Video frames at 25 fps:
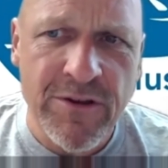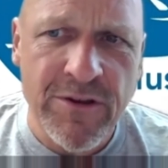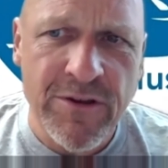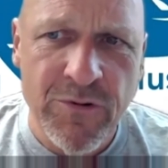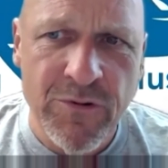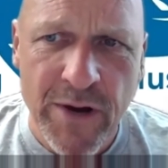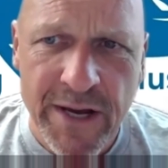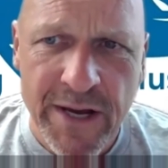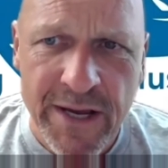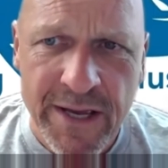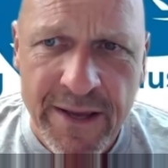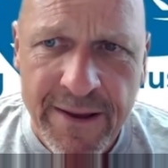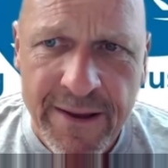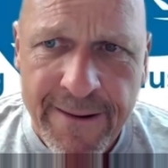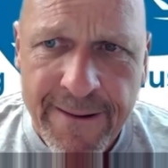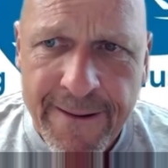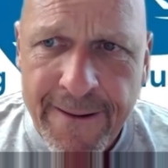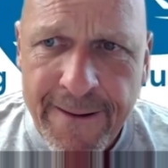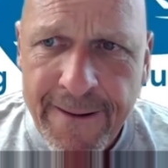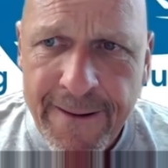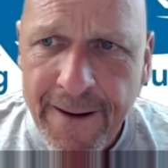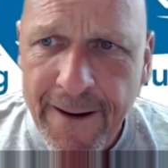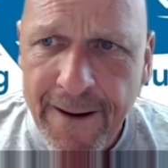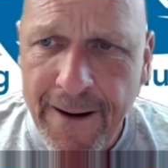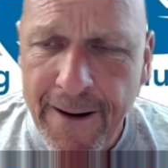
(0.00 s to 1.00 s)
Quick,
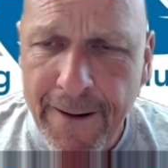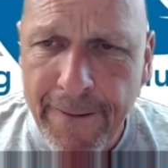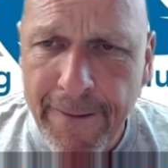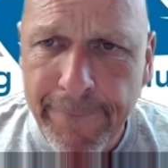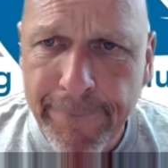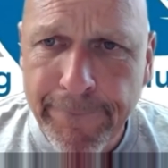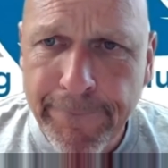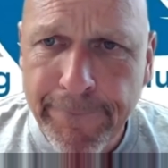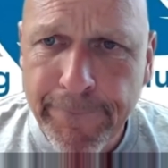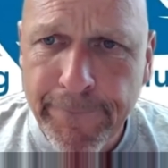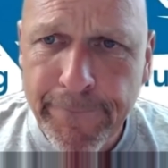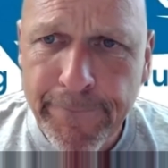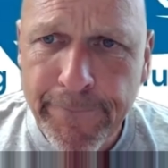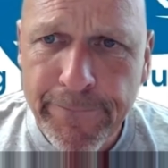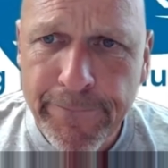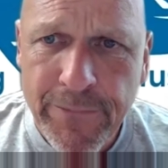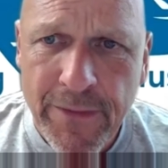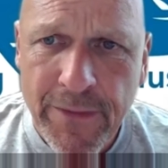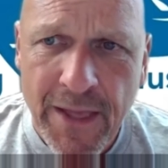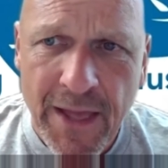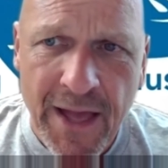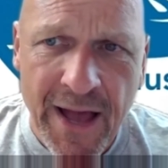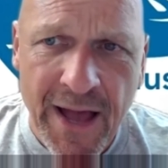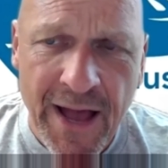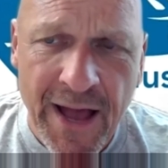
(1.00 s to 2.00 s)

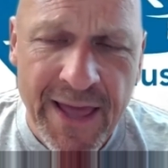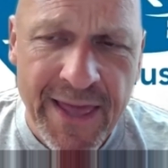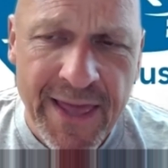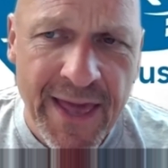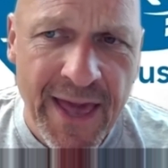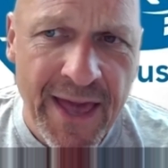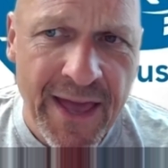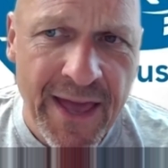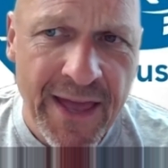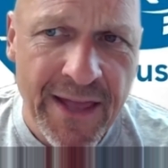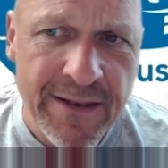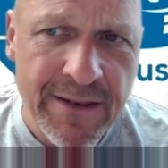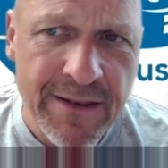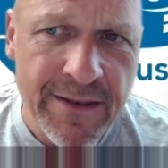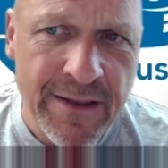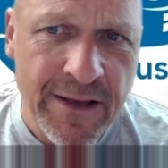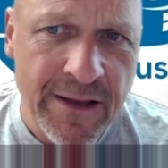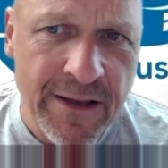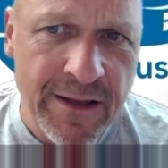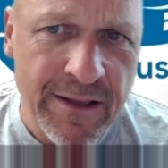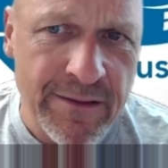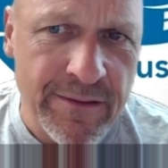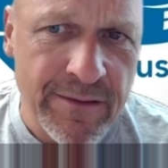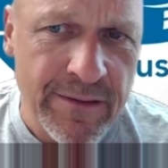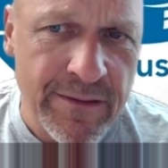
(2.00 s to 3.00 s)
I had
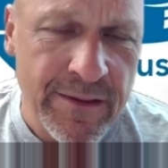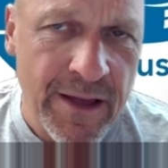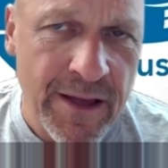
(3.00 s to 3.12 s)
the